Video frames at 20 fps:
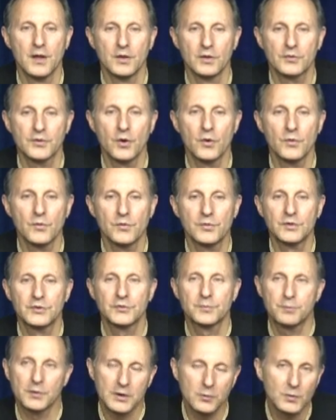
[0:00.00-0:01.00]
So the
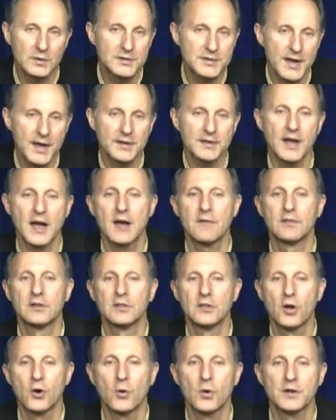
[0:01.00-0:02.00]
spring, we tend to have a
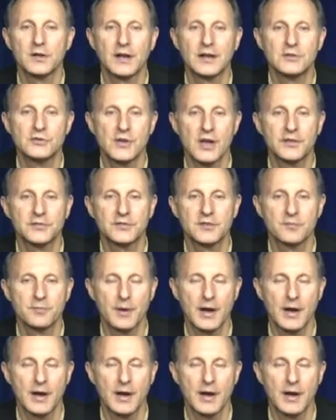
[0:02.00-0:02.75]
lower digestive